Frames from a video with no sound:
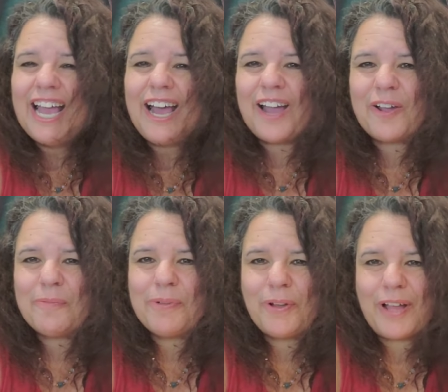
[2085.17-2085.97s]
I
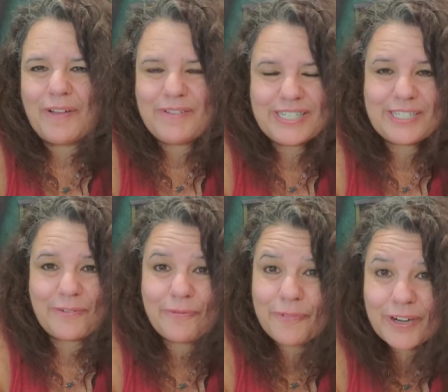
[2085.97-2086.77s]
hope you all have just a
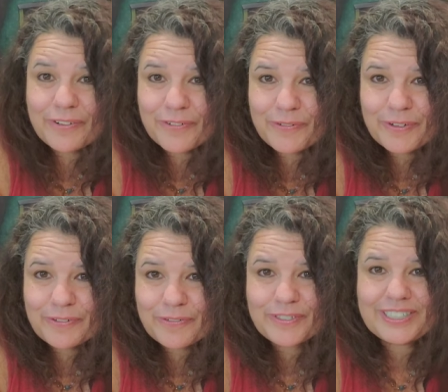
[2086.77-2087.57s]
wonderful,
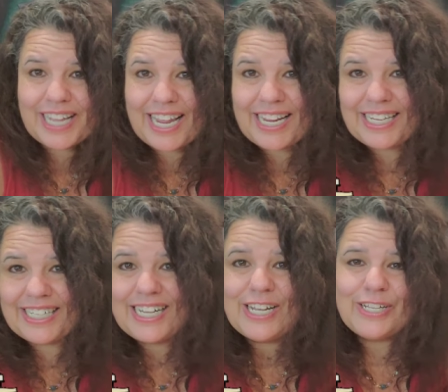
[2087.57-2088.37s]
wonderful day.
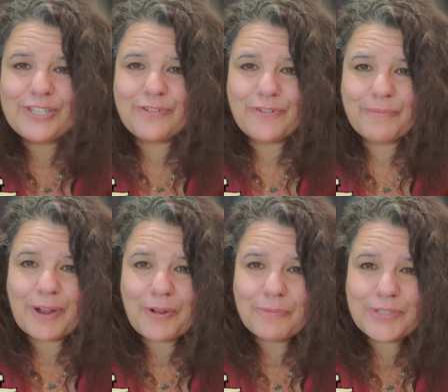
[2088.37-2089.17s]
So from my
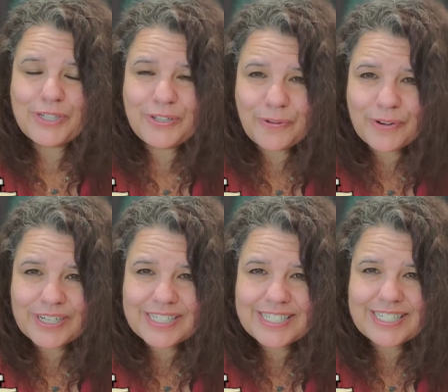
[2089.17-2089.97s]
home to
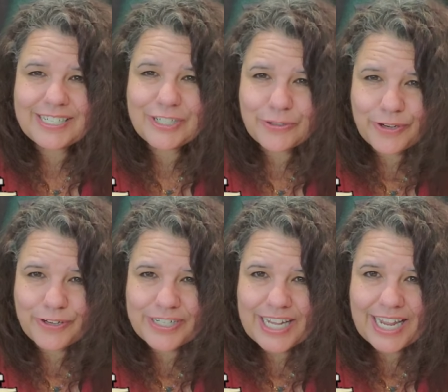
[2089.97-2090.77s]
yours, enjoy
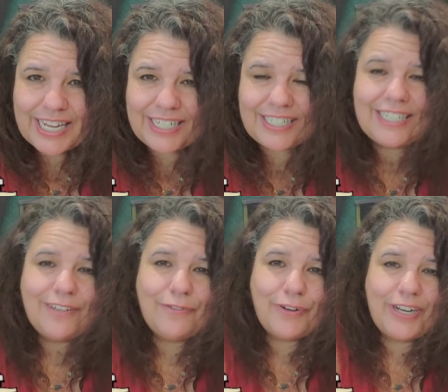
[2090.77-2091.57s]
your day.
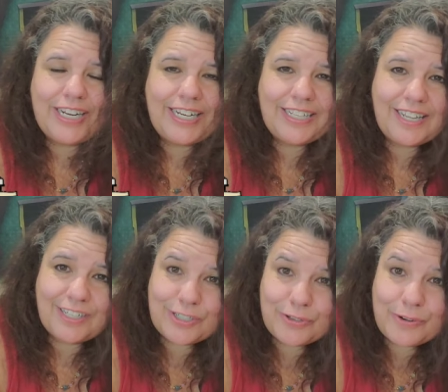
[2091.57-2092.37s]
If you're in any line of
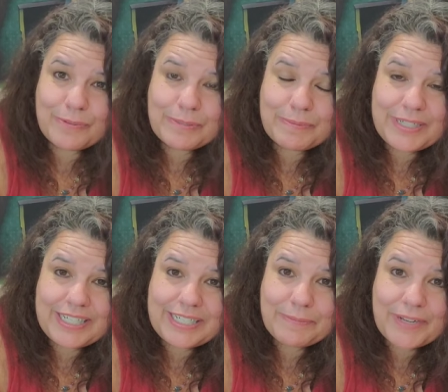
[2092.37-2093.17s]
storms,
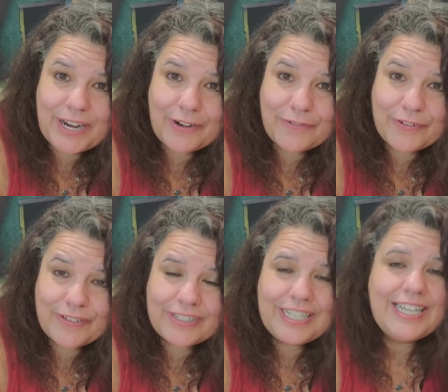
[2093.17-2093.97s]
please be
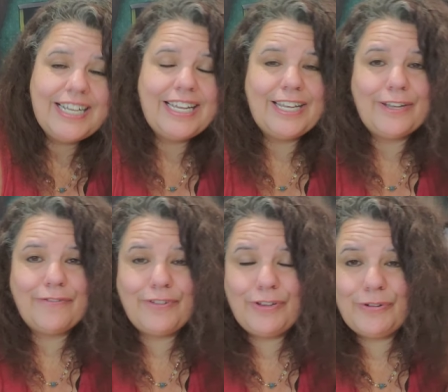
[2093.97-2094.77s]
careful.
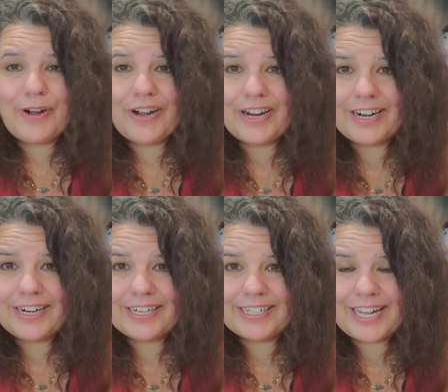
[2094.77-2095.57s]
If you
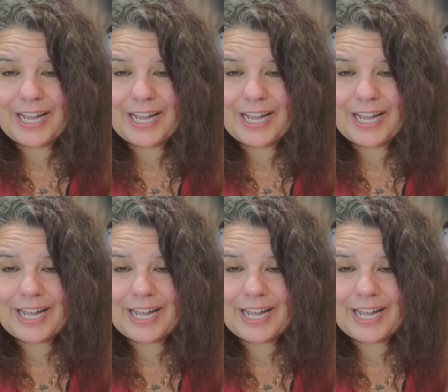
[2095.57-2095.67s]
are